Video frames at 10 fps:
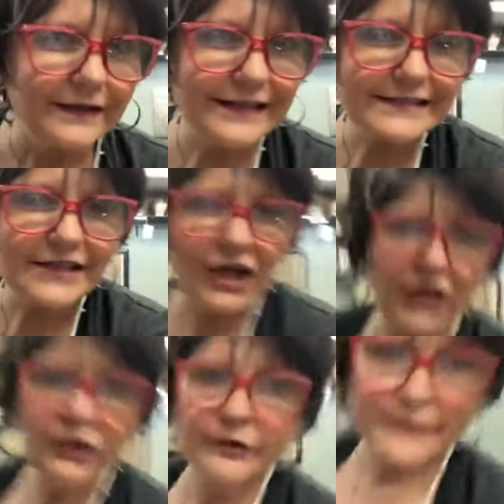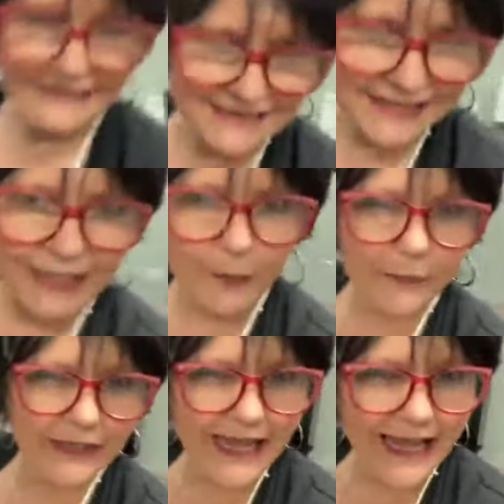This color is like a
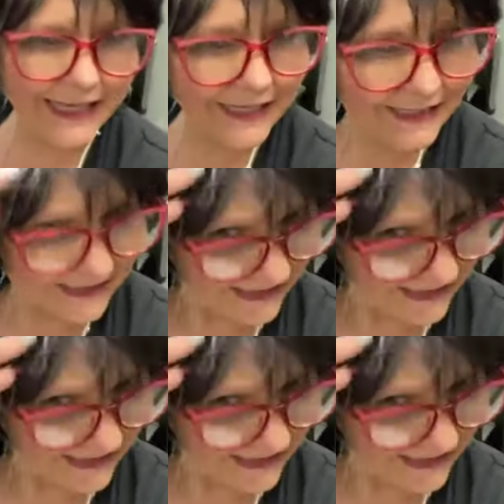black,